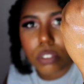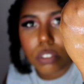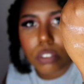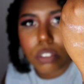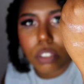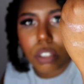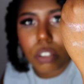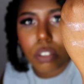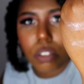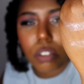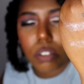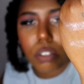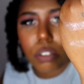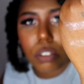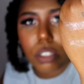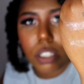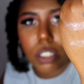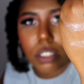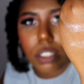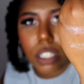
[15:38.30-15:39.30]

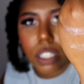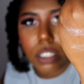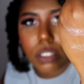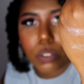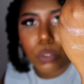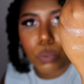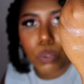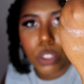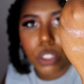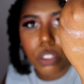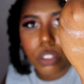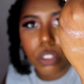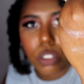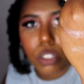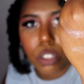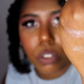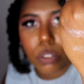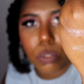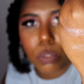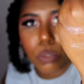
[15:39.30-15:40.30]
So that's what
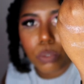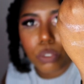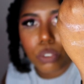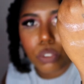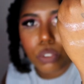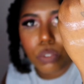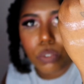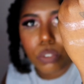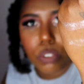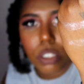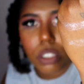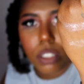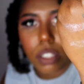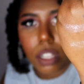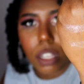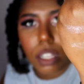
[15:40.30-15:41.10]
those two look